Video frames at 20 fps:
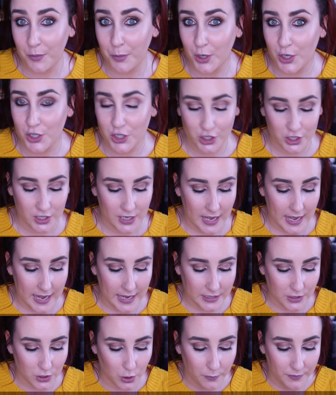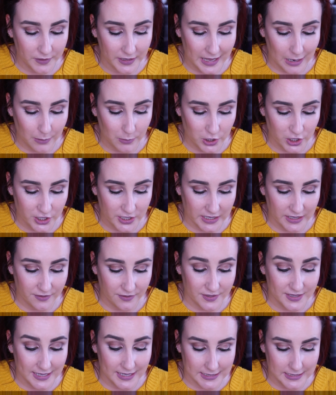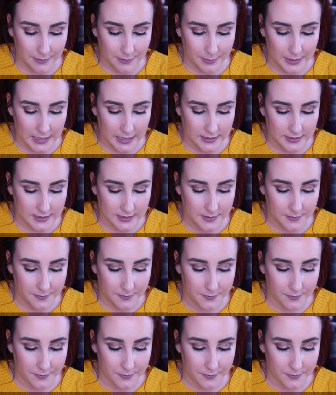brush, and hopefully that will just kind of set it in place.